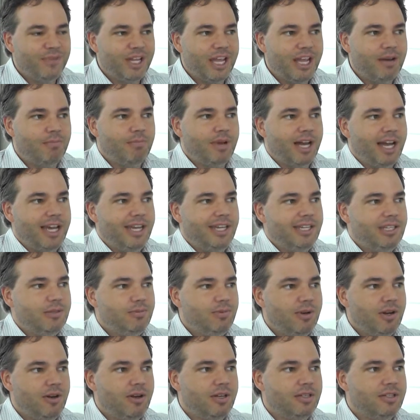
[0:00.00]
And my
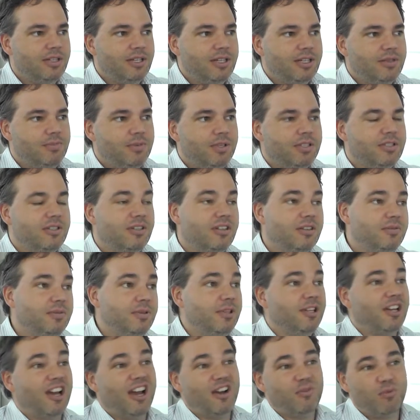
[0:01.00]
experience is, because a lot of
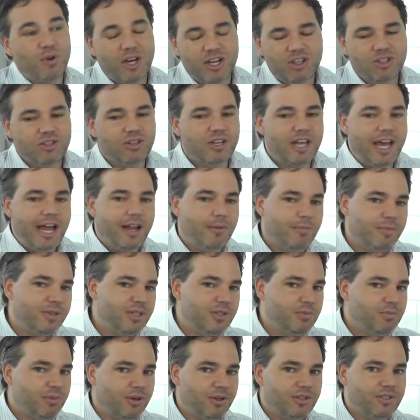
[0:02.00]
people, why should I help
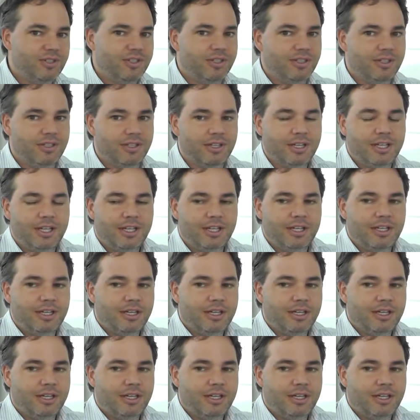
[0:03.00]
this person?